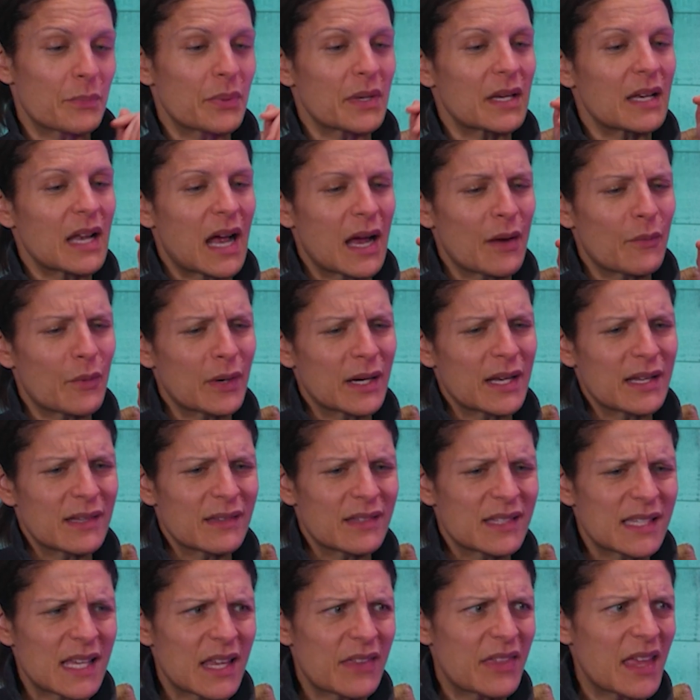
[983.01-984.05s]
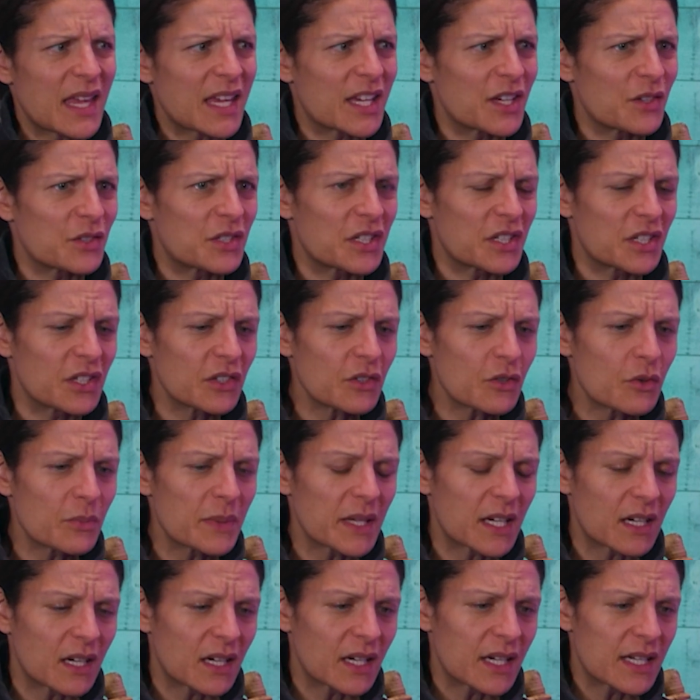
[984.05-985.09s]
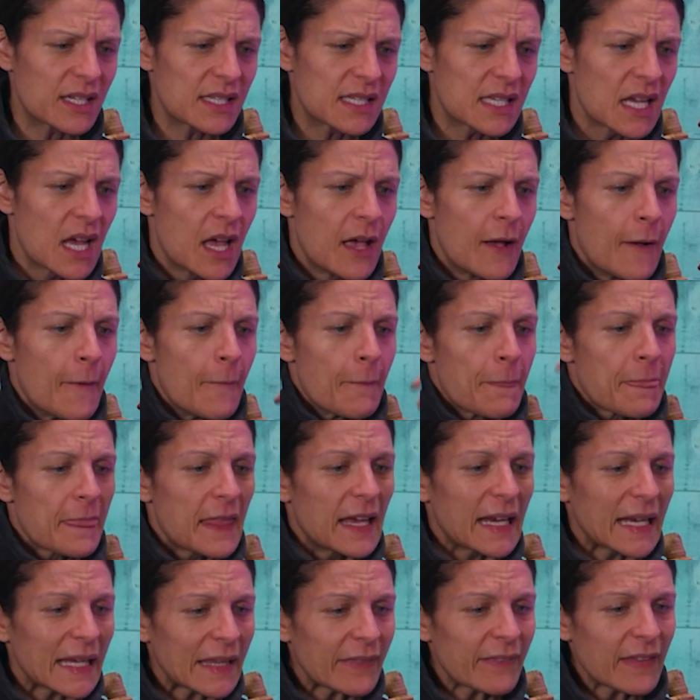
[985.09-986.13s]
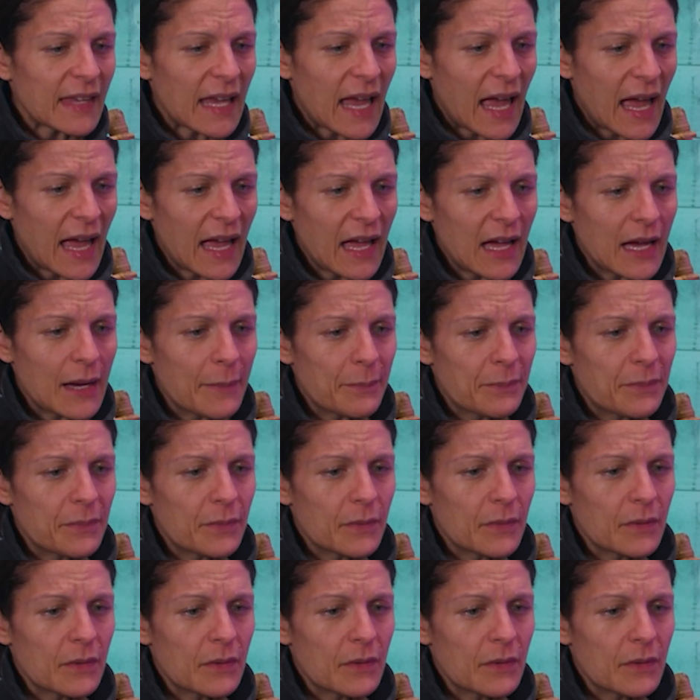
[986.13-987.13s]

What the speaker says: But I want to say thank you to you, because in the app,